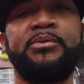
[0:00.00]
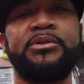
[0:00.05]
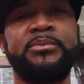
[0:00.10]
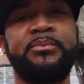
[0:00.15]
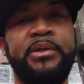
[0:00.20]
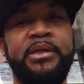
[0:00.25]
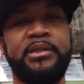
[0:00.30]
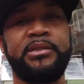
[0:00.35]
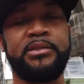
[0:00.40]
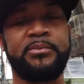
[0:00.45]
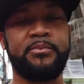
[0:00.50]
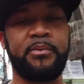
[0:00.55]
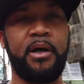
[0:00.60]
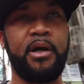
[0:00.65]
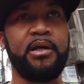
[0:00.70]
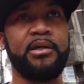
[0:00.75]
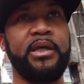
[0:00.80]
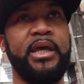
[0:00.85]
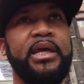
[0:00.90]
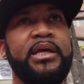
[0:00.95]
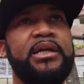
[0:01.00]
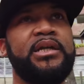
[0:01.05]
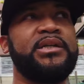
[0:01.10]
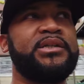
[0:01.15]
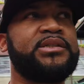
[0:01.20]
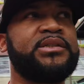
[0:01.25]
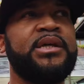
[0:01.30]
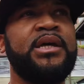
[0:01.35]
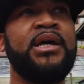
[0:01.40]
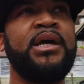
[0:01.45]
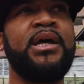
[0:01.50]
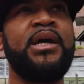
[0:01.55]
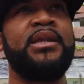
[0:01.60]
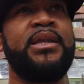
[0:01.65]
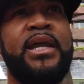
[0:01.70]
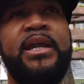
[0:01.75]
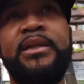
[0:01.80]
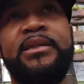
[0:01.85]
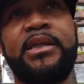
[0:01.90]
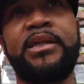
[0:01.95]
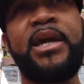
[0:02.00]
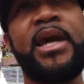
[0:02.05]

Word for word: people speaking uh, English, that ain't the